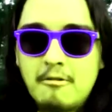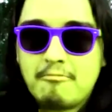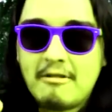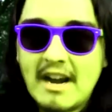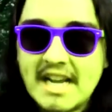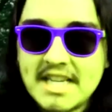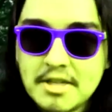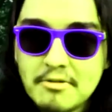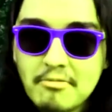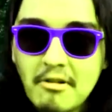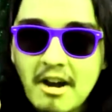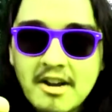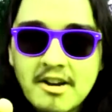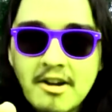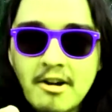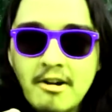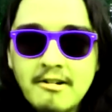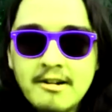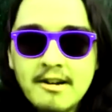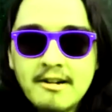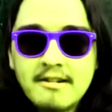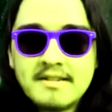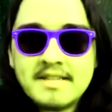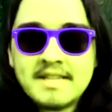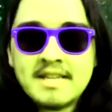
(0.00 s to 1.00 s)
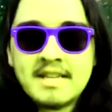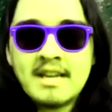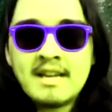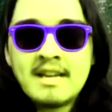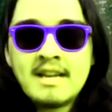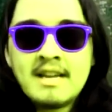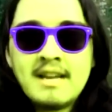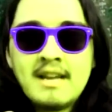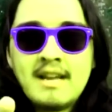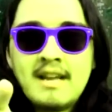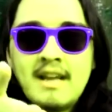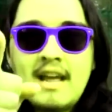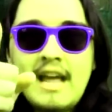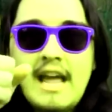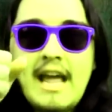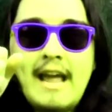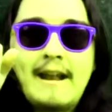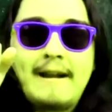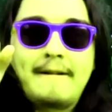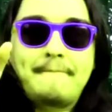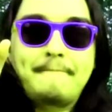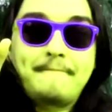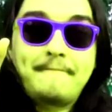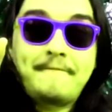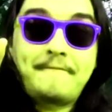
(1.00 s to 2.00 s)
Restaurant owners
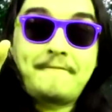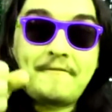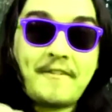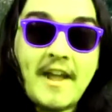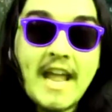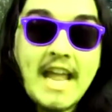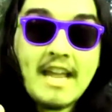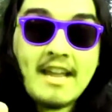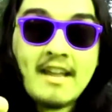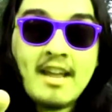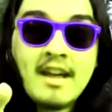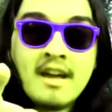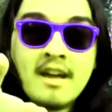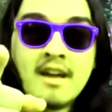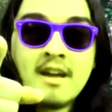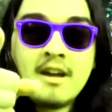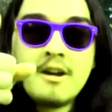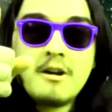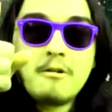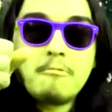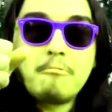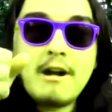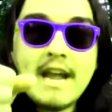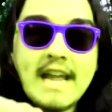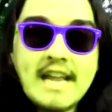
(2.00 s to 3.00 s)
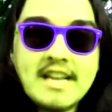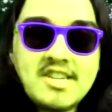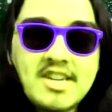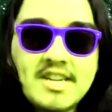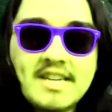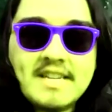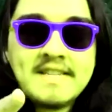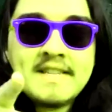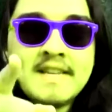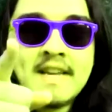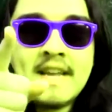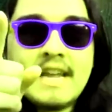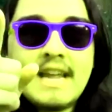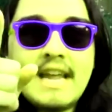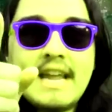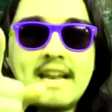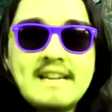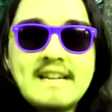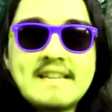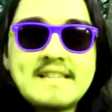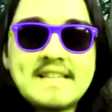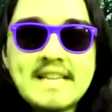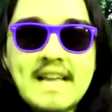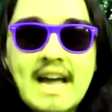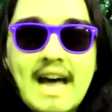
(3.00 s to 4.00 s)
and fake wages
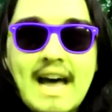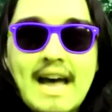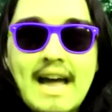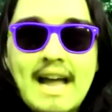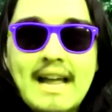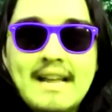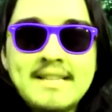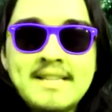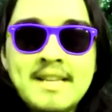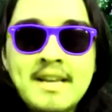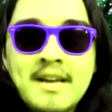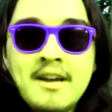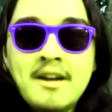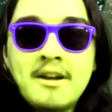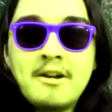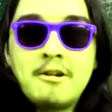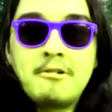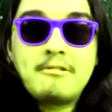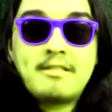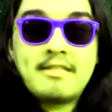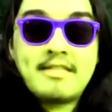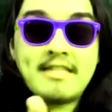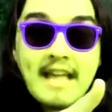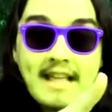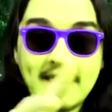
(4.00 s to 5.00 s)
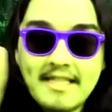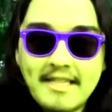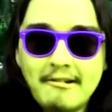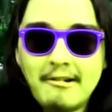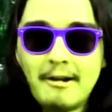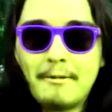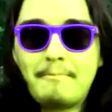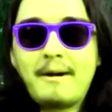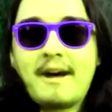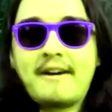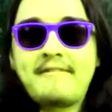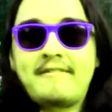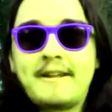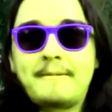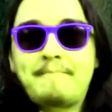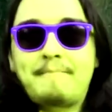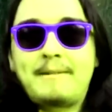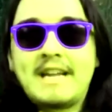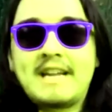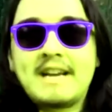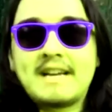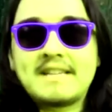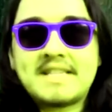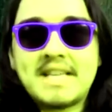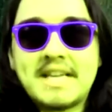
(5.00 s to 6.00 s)
in disguise who think they're above it
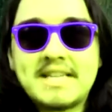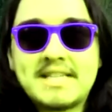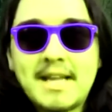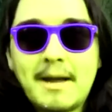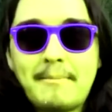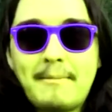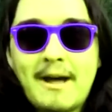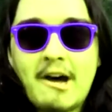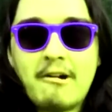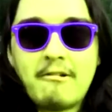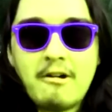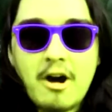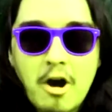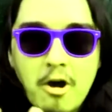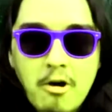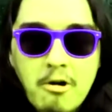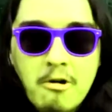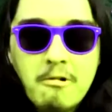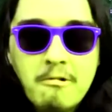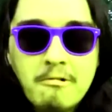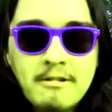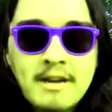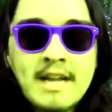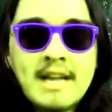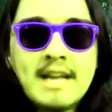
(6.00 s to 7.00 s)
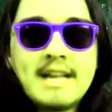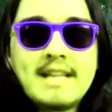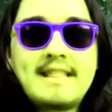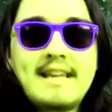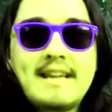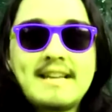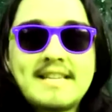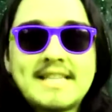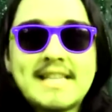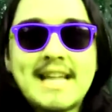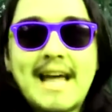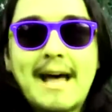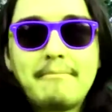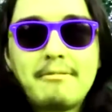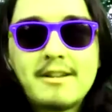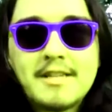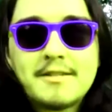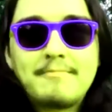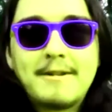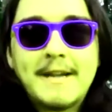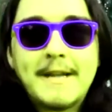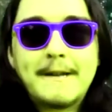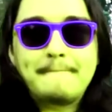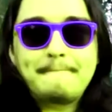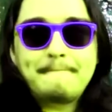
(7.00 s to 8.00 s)
because they somehow own the
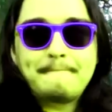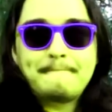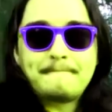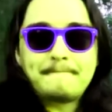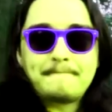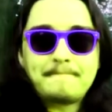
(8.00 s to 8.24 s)
establishment.